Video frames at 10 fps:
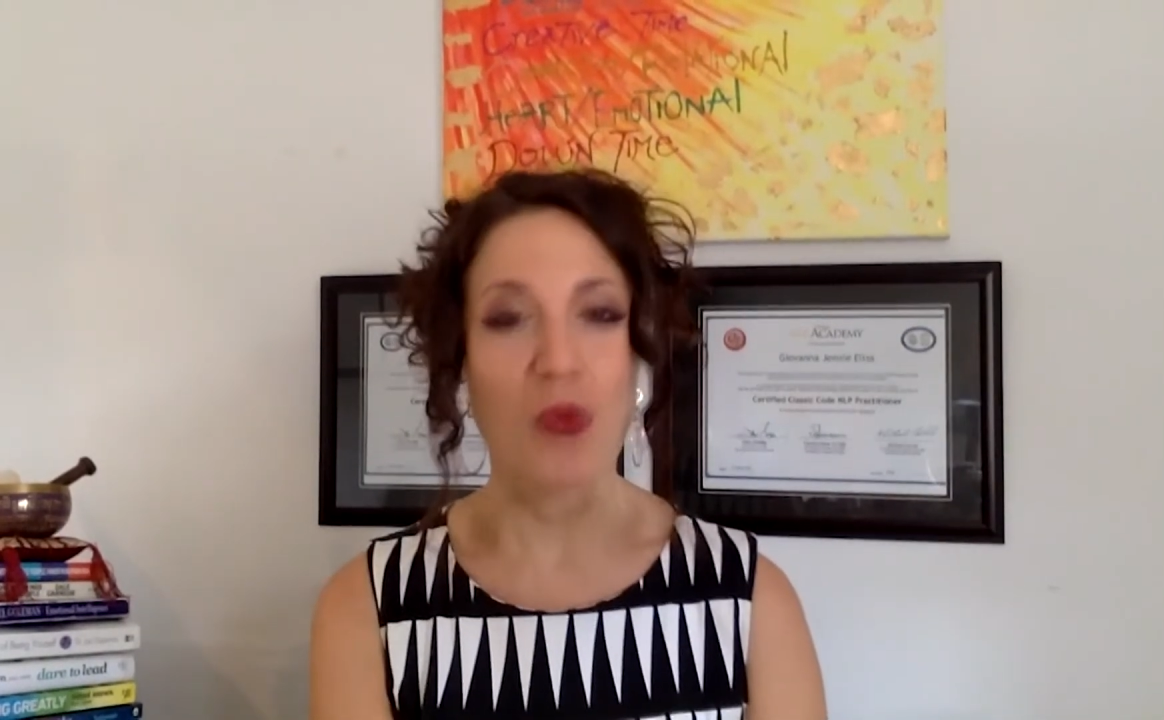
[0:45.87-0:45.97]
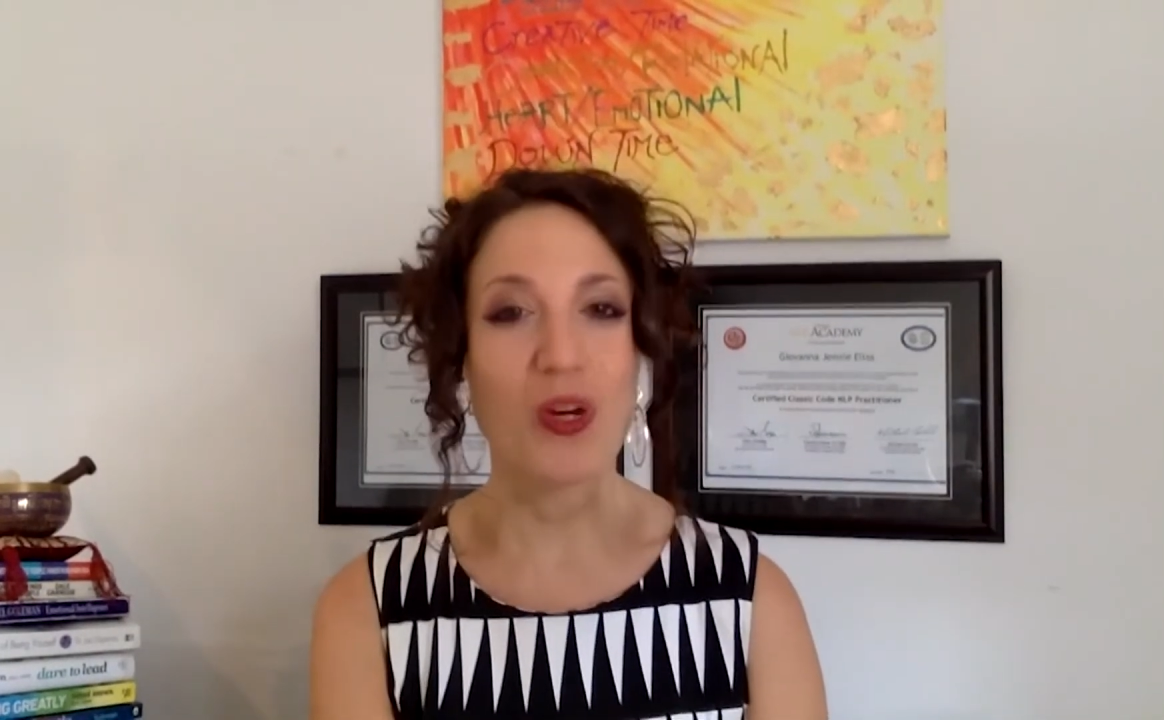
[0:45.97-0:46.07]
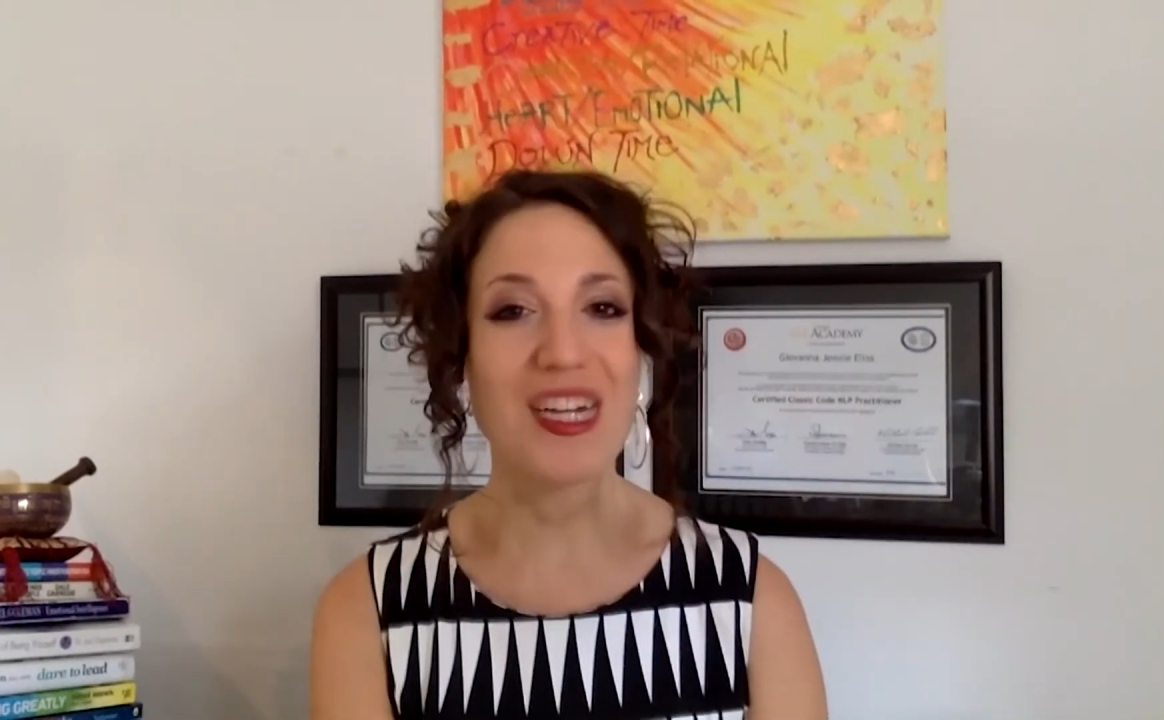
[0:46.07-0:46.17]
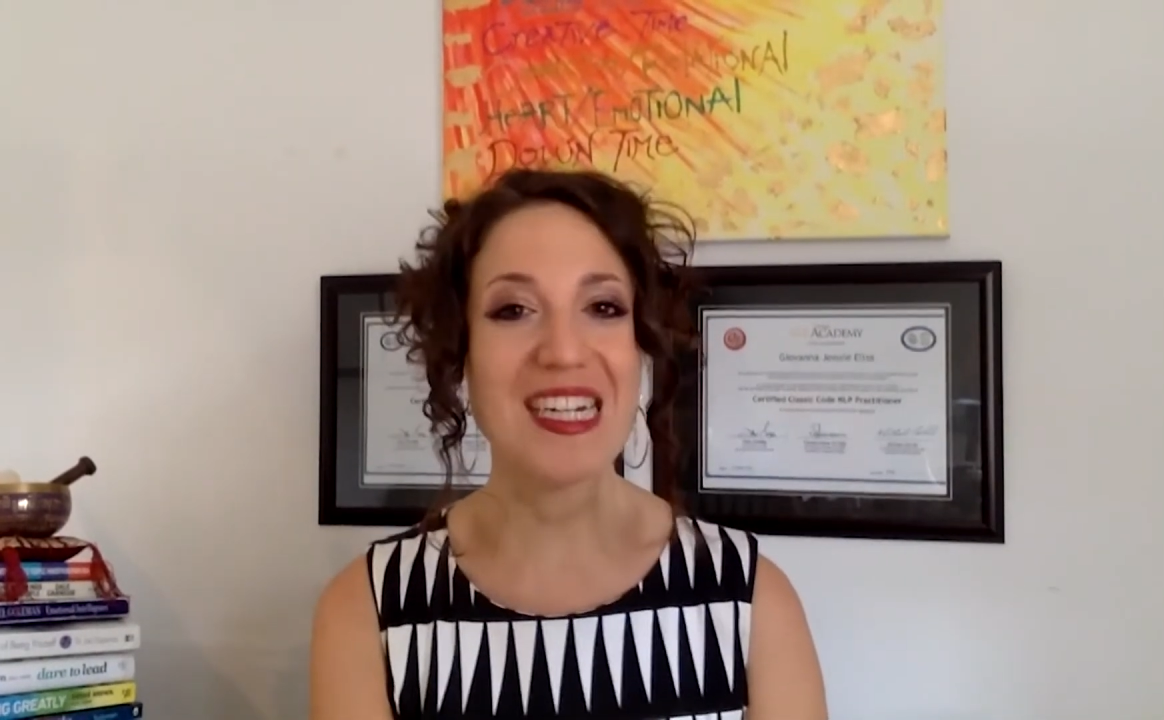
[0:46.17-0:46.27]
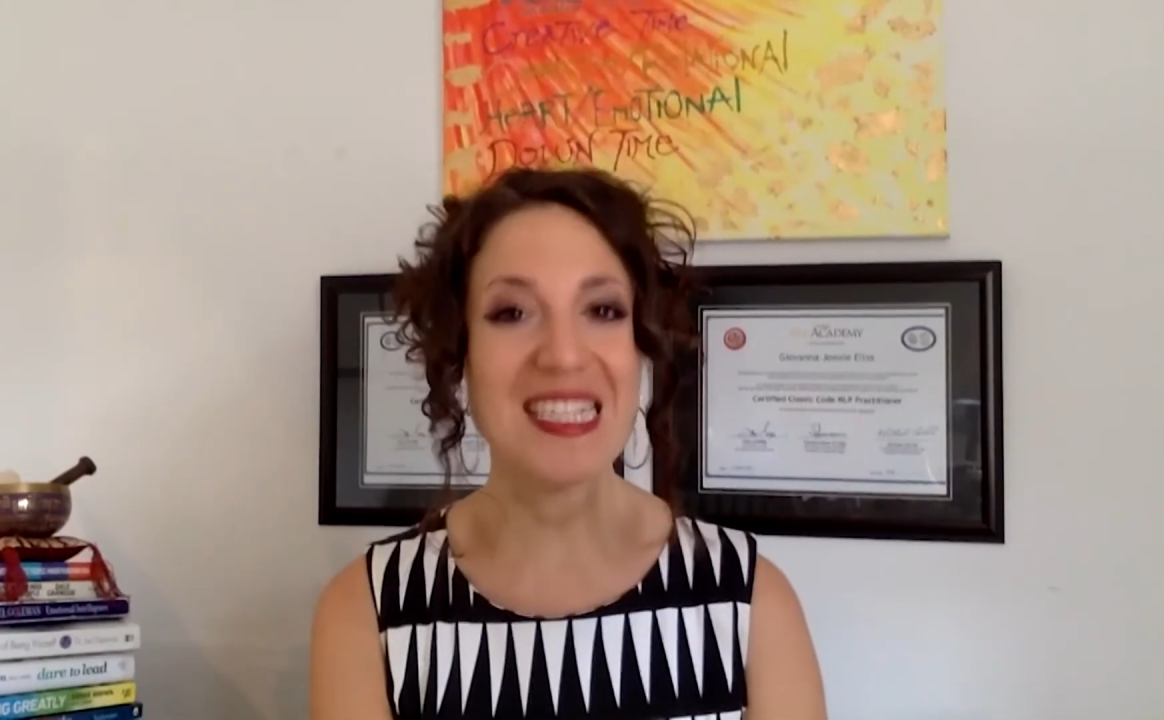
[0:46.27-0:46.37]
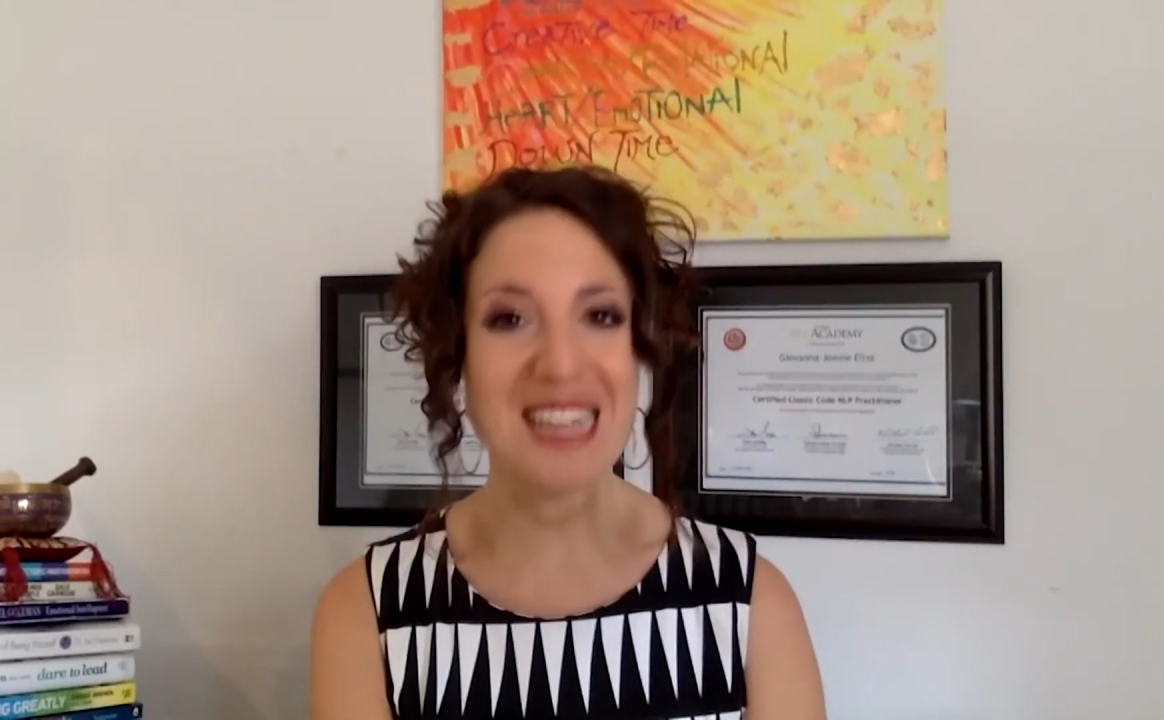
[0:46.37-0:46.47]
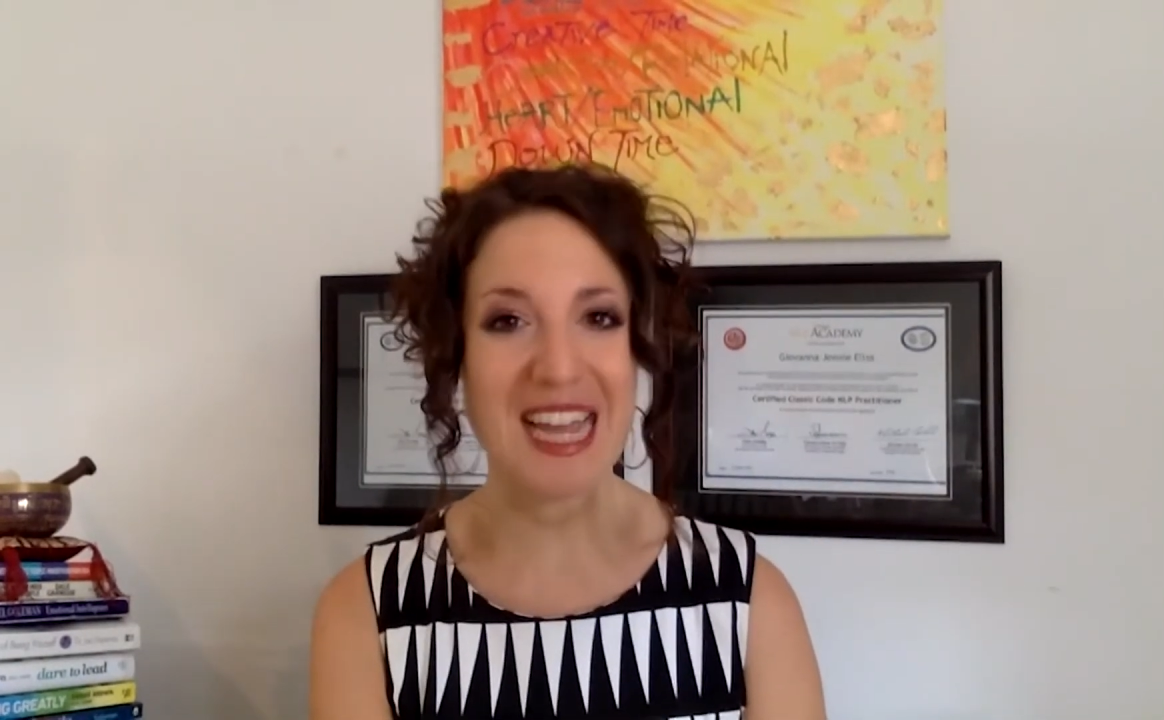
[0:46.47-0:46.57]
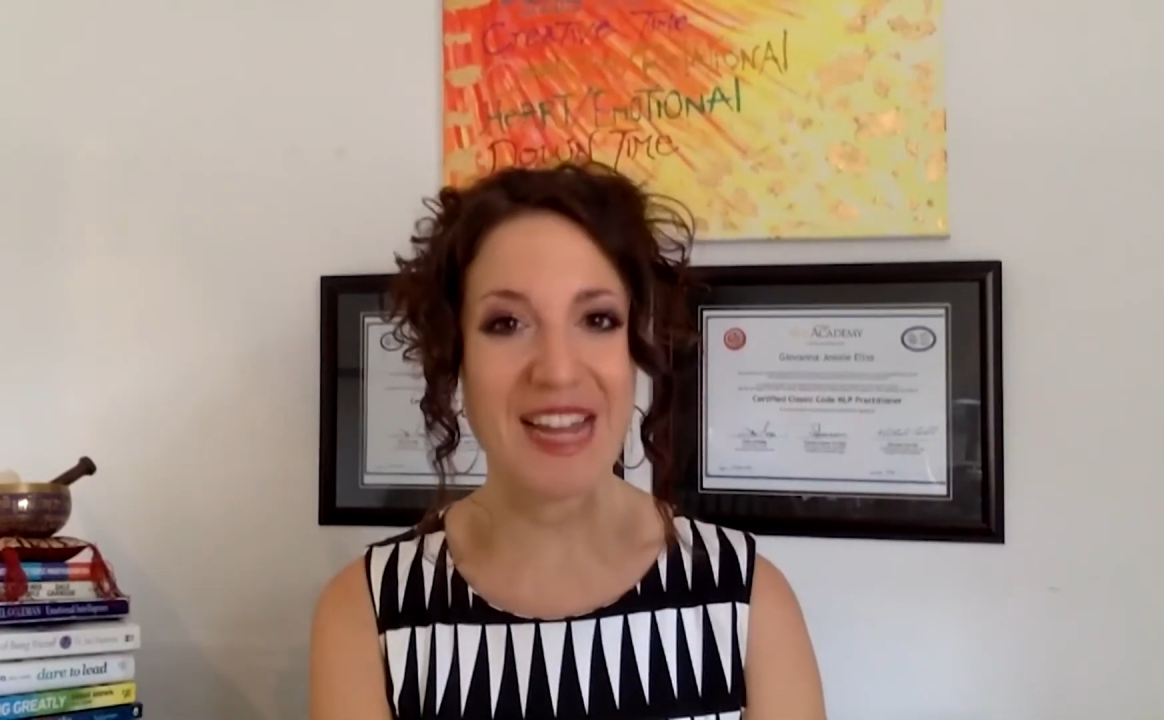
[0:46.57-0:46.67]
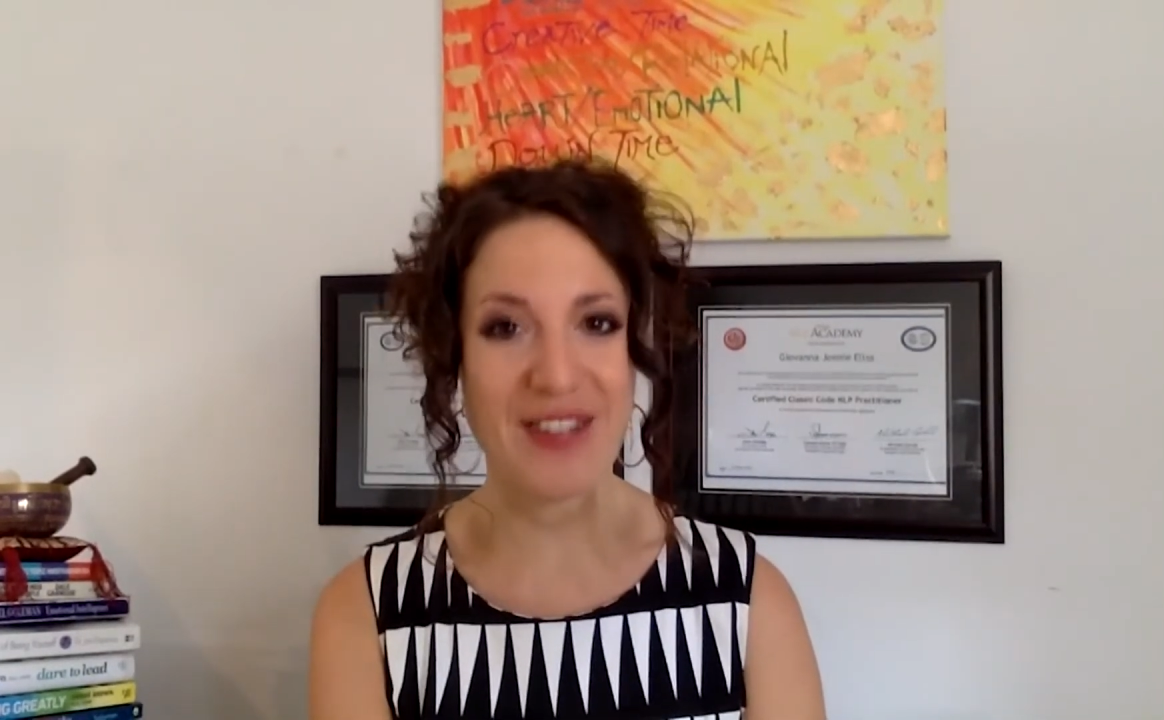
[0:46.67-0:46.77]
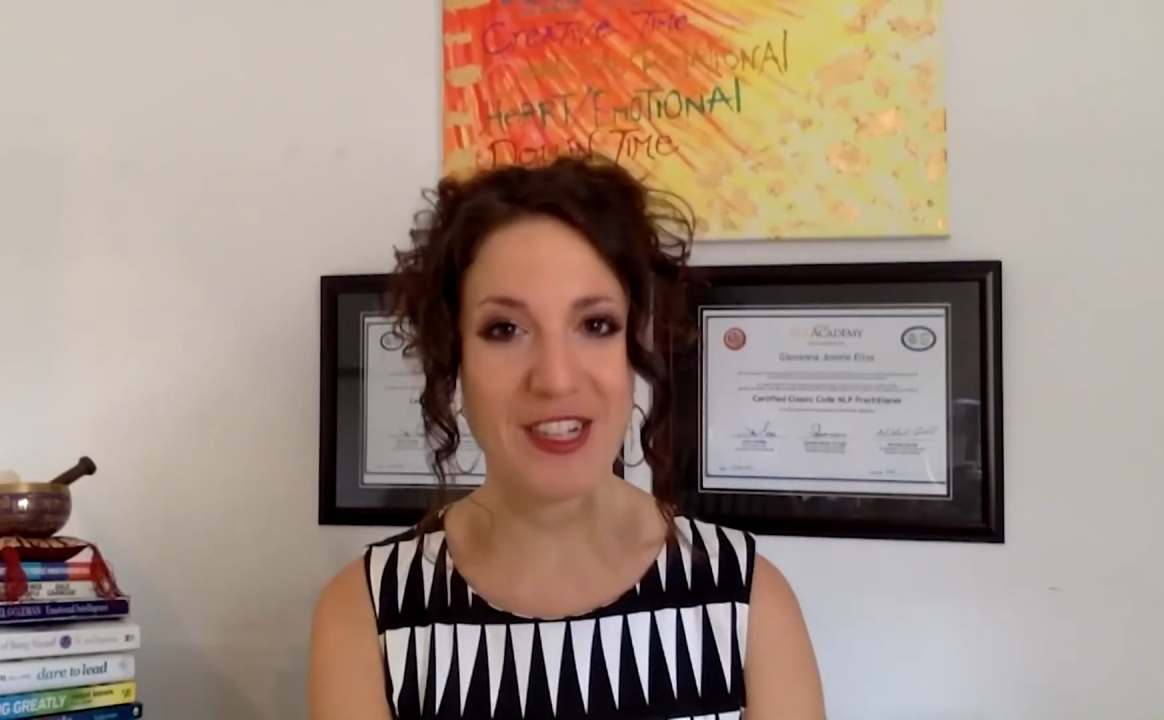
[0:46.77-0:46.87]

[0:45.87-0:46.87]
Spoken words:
we're going to dive